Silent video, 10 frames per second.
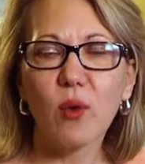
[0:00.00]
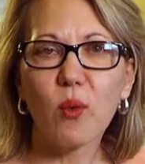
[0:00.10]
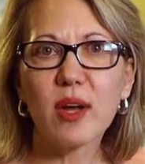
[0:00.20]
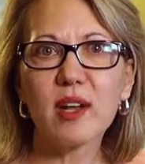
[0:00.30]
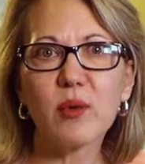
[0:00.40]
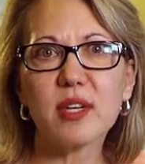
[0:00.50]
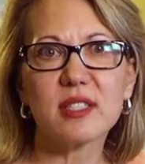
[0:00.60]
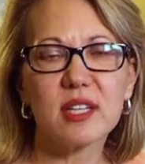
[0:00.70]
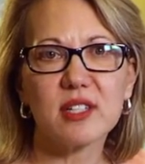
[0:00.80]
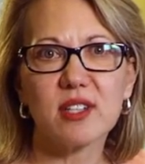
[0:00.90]
one I want to
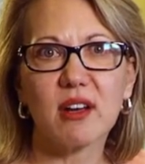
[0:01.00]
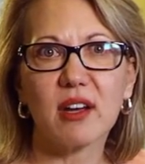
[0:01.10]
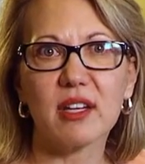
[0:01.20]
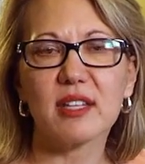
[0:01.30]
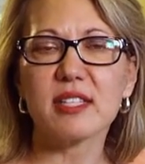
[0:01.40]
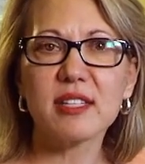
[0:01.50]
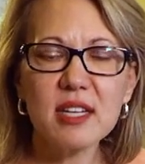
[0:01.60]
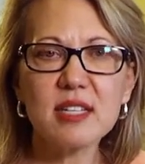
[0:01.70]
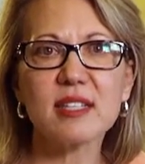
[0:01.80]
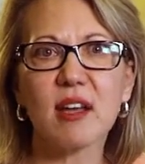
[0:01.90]
touch on is
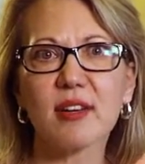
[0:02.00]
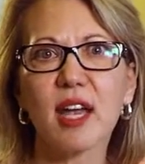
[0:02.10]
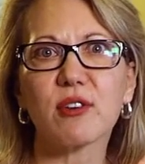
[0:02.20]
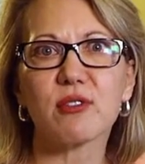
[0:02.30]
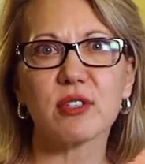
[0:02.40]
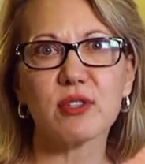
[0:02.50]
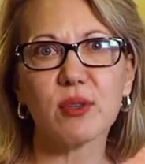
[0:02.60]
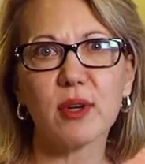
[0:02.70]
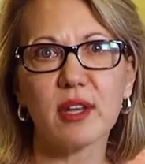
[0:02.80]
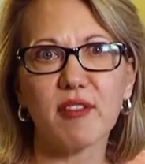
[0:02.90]
going to sound
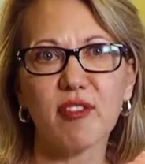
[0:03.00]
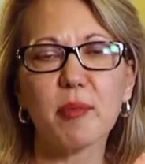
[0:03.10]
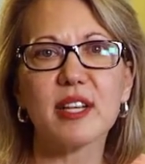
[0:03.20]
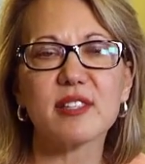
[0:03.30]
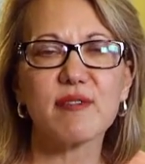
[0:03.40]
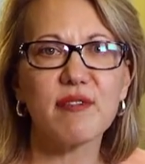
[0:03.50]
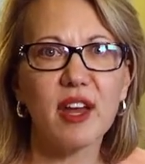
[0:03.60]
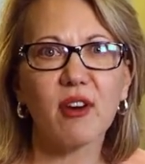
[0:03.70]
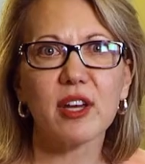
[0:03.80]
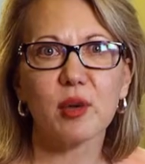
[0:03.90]
counterintuitive, but it's
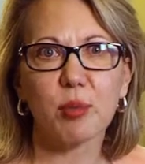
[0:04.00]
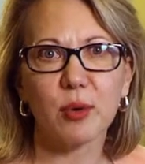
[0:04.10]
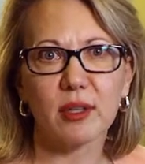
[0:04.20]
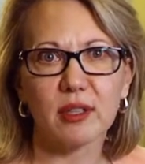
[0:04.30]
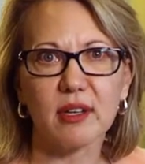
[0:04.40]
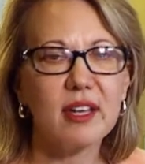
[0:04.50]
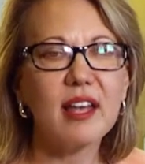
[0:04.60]
very important.